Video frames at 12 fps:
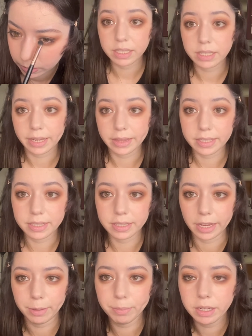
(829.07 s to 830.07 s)
Take the
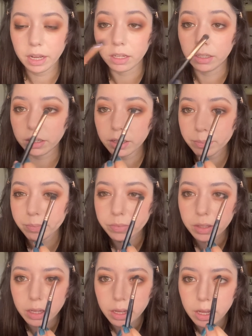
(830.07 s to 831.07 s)
same color
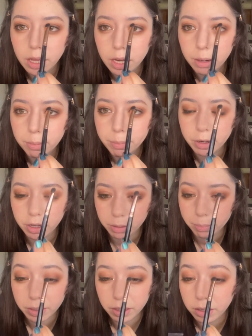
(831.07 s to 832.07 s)
and I'm gonna put it
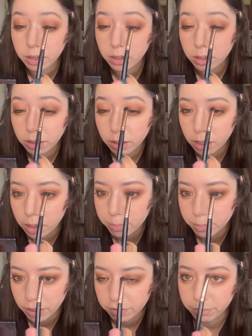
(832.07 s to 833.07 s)
up here
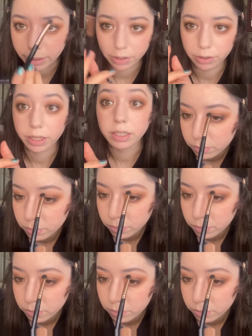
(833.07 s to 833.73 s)
above my crease.